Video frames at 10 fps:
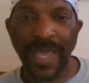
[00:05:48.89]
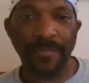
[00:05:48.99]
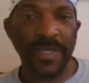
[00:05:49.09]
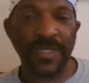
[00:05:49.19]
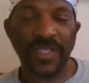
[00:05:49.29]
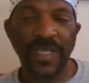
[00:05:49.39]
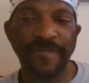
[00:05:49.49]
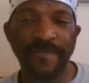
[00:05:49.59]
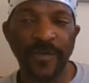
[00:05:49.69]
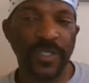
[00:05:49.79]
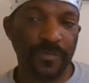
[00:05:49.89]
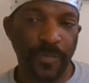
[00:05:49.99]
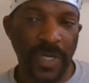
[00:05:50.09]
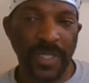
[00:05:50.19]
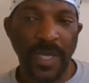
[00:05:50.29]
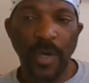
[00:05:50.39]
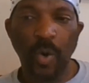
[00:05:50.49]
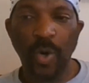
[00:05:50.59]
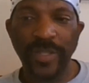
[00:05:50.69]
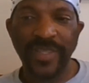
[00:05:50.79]
that means their first month
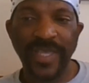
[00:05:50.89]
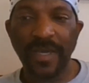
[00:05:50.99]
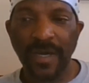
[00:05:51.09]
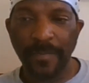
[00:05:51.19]
or their